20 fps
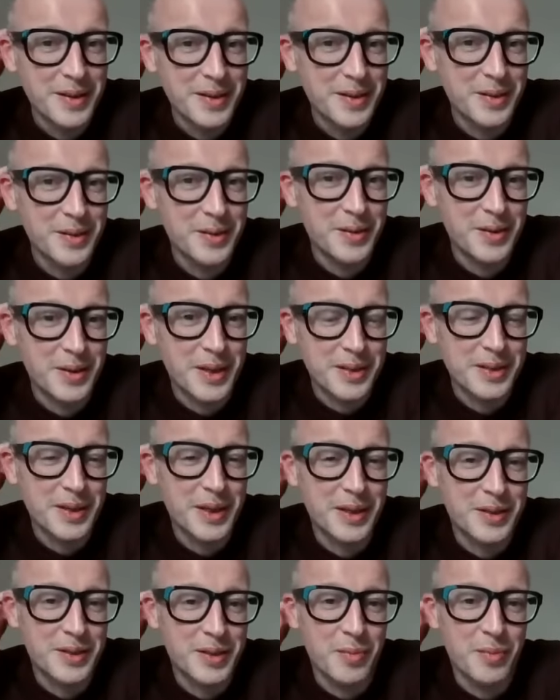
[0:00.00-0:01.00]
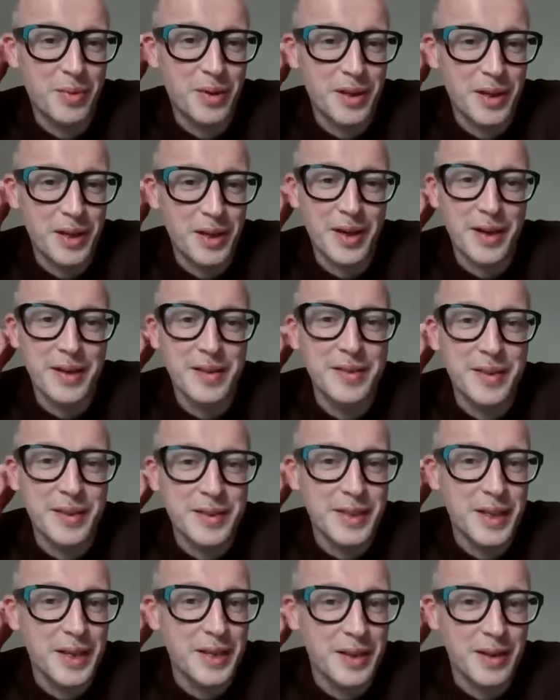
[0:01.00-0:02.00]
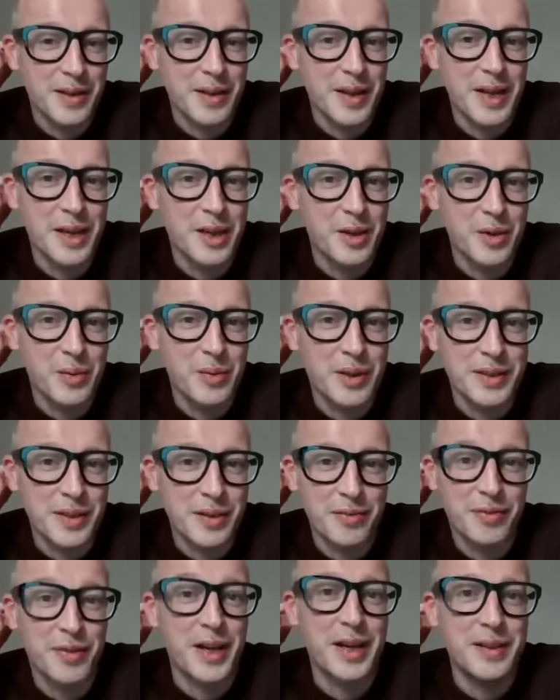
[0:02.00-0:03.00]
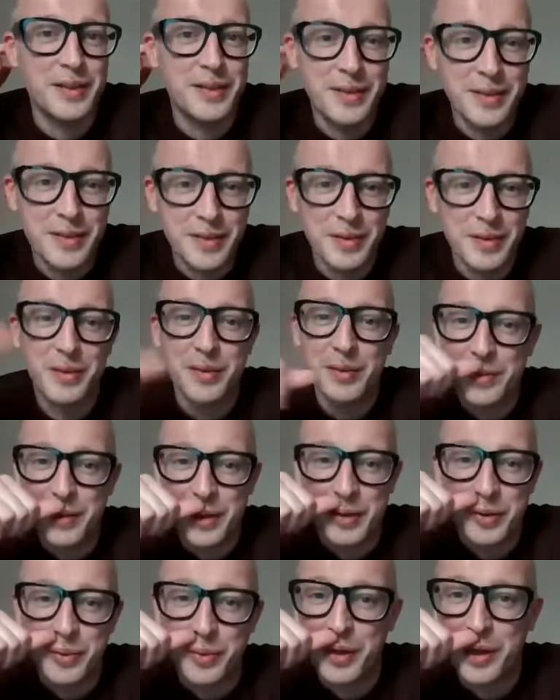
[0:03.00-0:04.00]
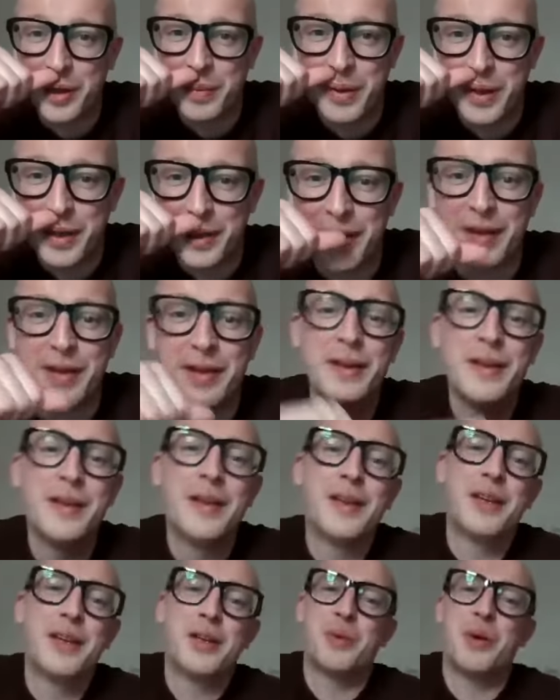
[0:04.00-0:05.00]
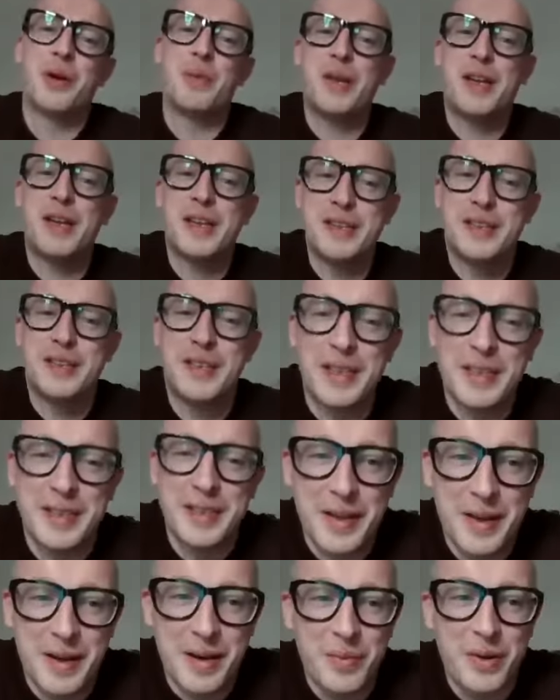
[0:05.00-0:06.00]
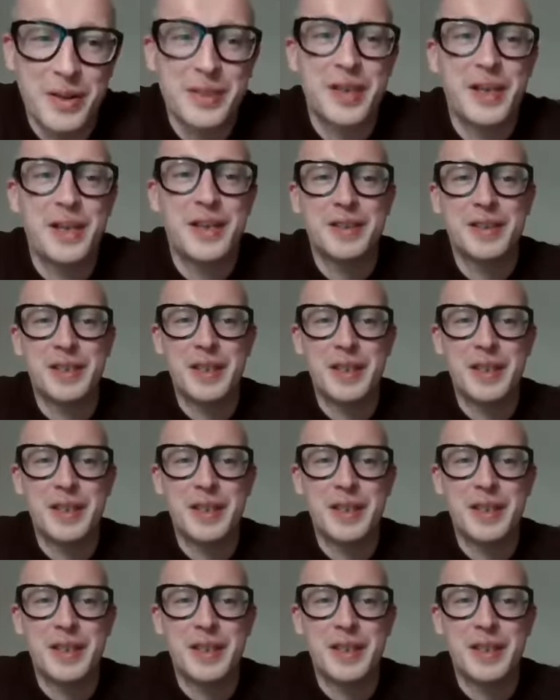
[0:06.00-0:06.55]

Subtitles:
That's like someone that you're into saying they like you as a friend. You don't want to be there. You don't want to be consistent in whiskey. It's